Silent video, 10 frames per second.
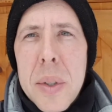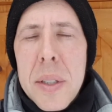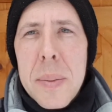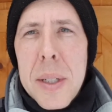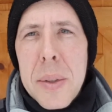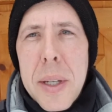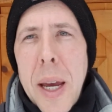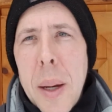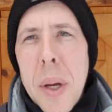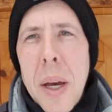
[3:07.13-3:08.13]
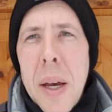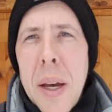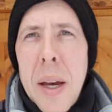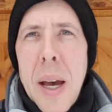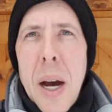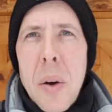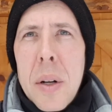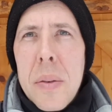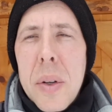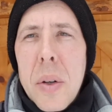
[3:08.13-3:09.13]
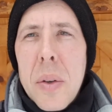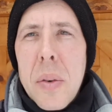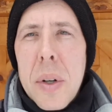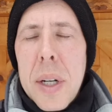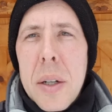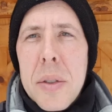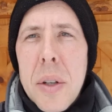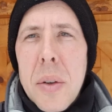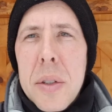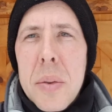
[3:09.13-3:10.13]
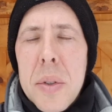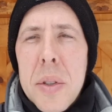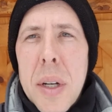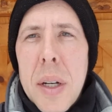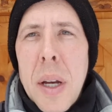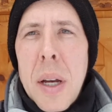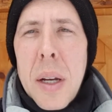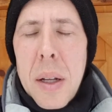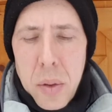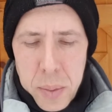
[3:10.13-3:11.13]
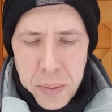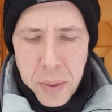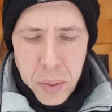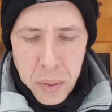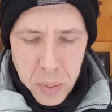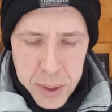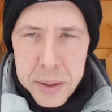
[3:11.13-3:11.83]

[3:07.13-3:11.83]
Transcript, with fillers: We sometimes camp out in a field over here, so this was uh, a little bit farther away.